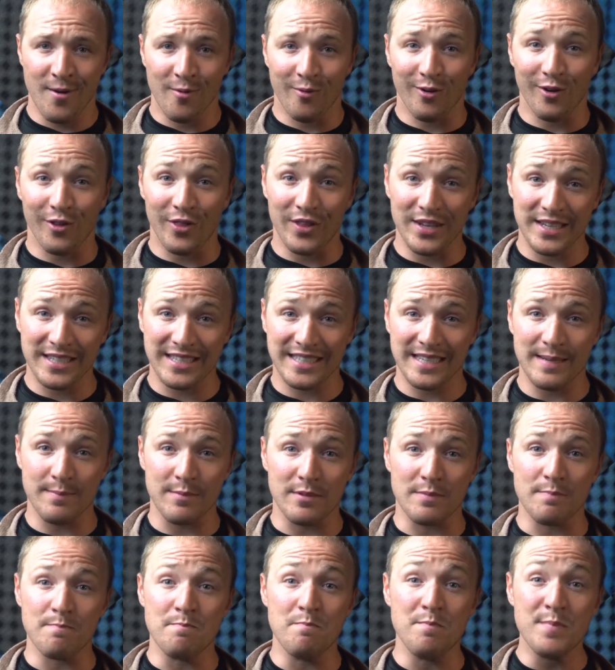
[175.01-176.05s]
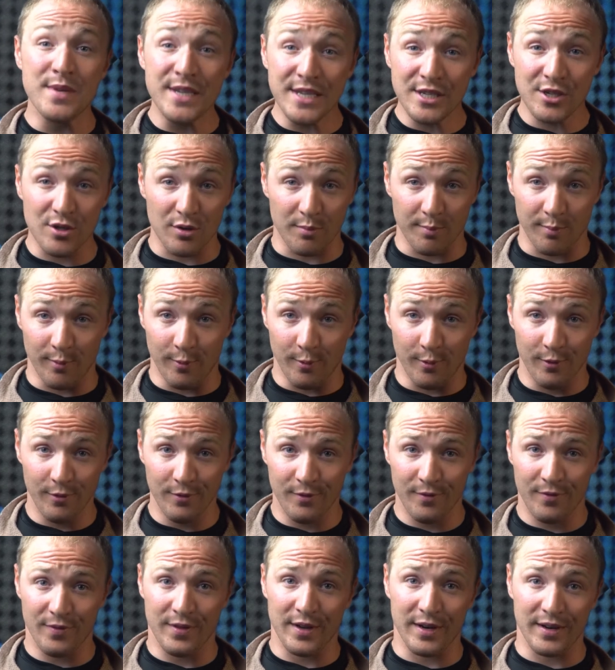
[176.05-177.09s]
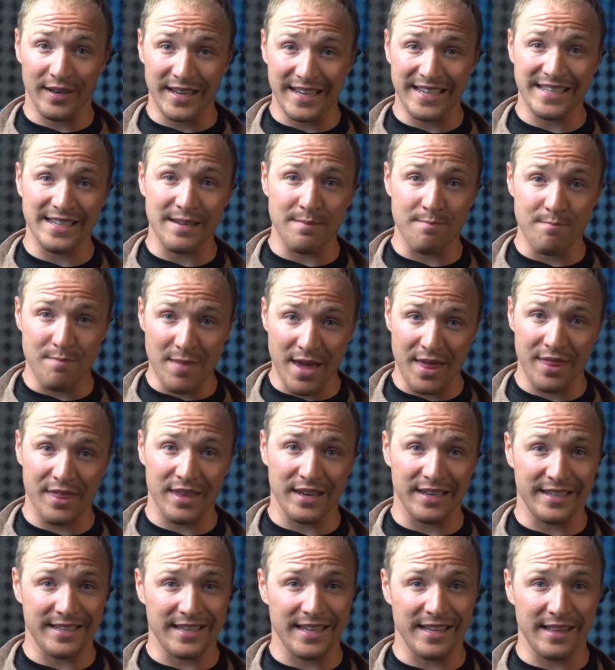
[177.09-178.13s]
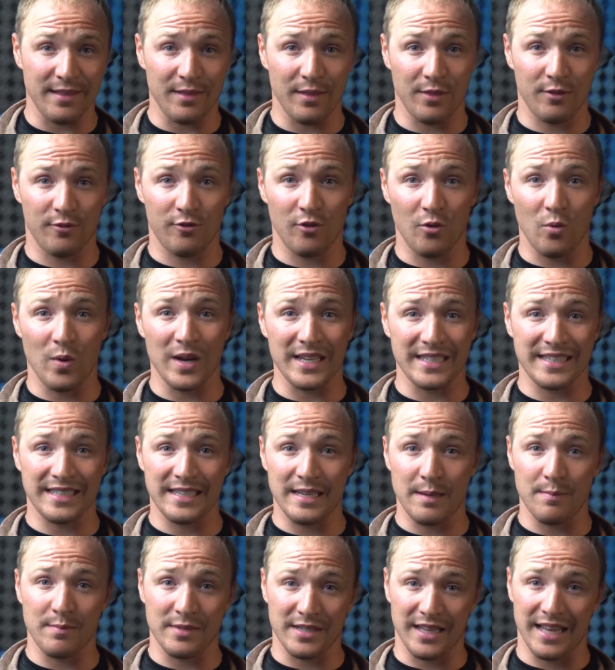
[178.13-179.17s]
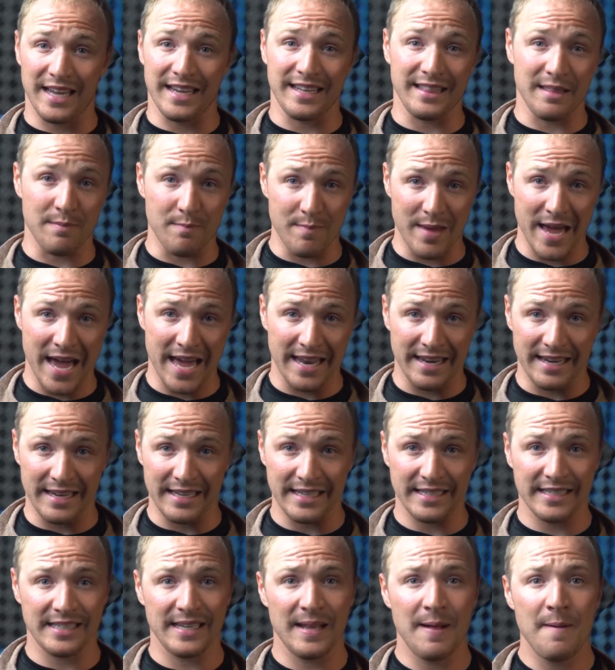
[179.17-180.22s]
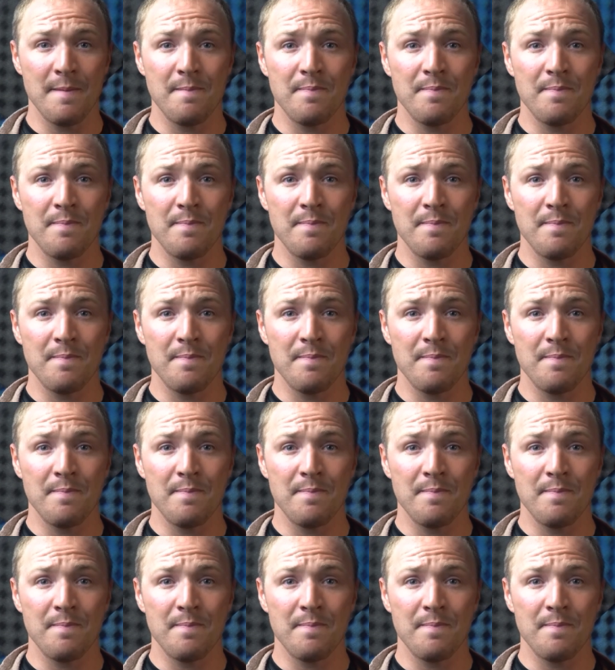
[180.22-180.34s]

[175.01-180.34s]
While this seems miserable, there is a method to, to what seems like the madness.